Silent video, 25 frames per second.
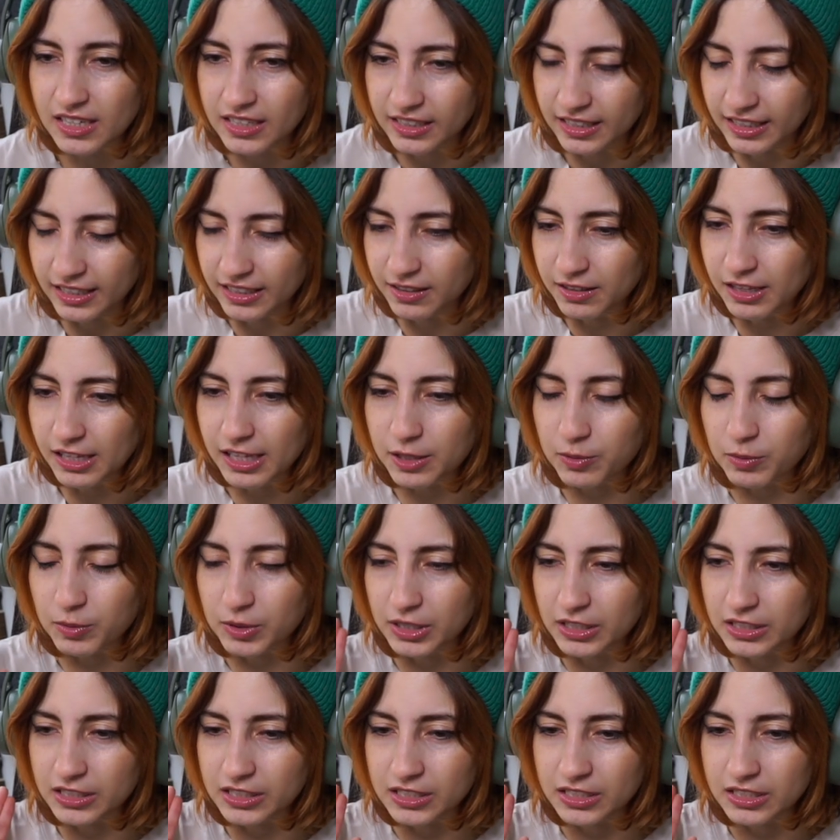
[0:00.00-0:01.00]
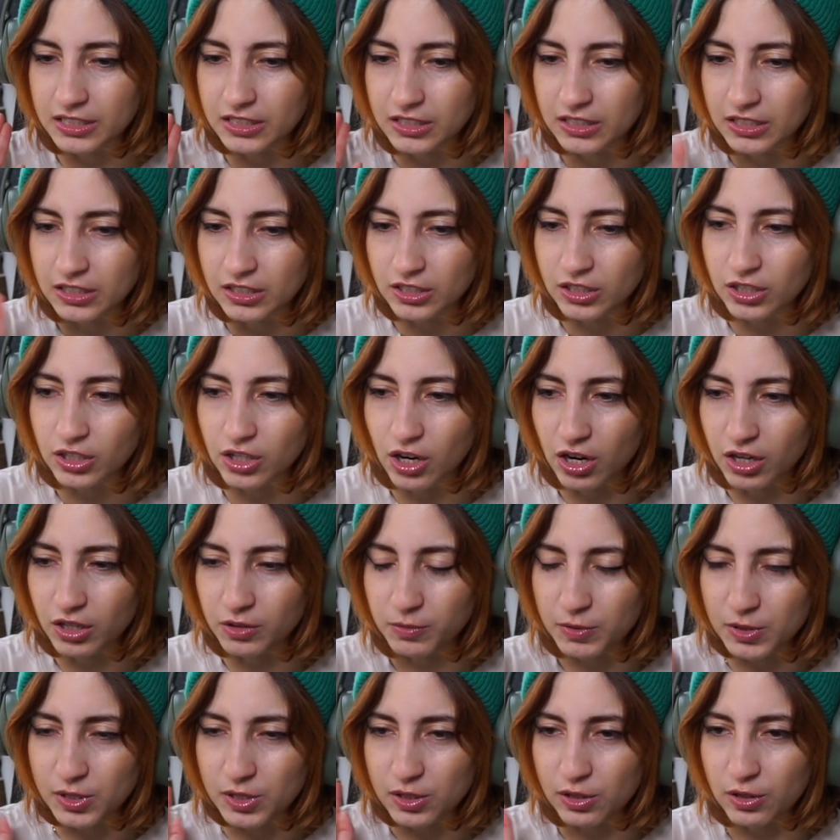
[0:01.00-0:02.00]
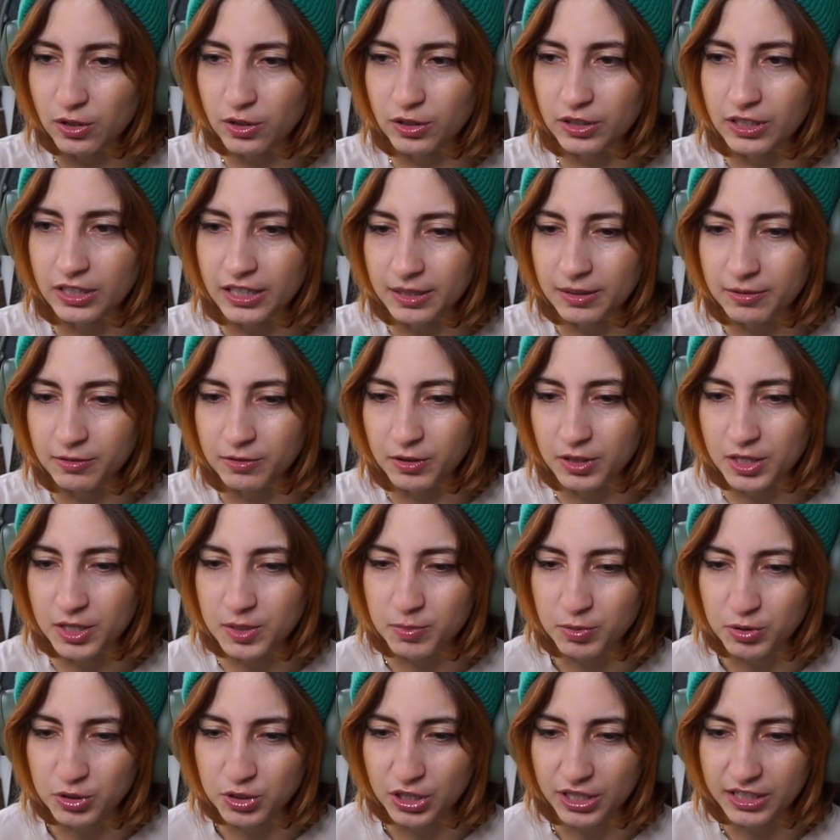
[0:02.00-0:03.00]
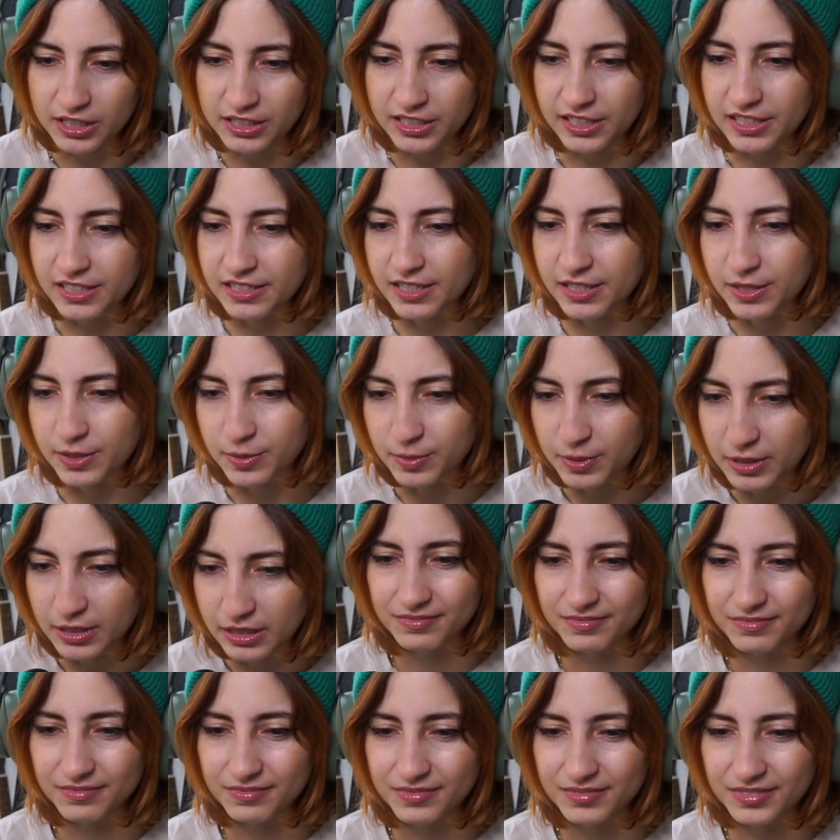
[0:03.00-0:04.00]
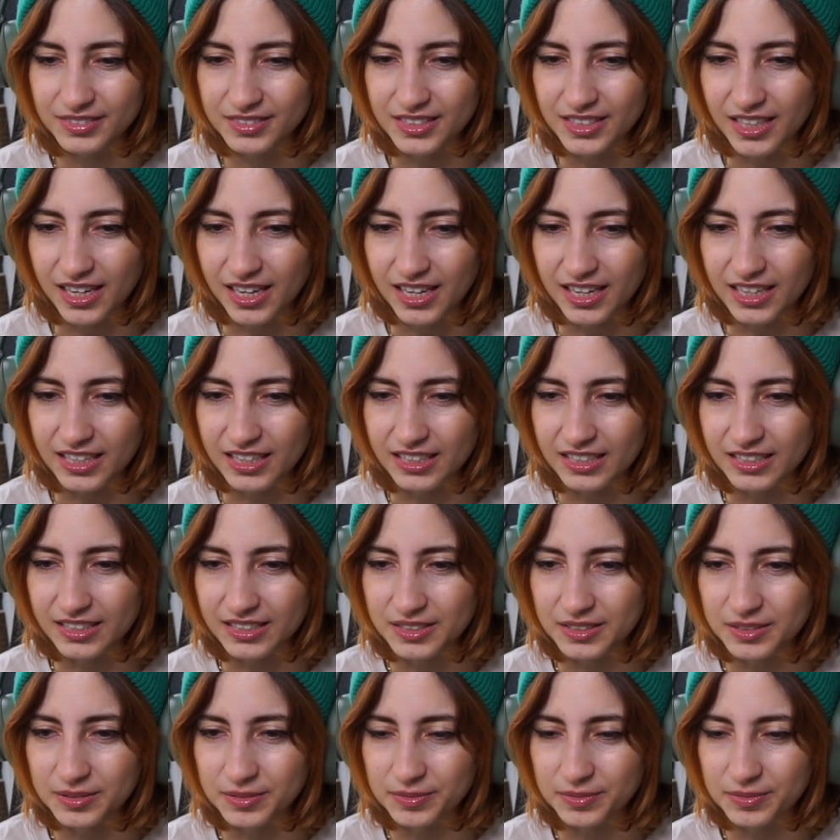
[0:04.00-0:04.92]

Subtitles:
Kind of like what Gon was learning with his projectiles as well. Dang. Oh,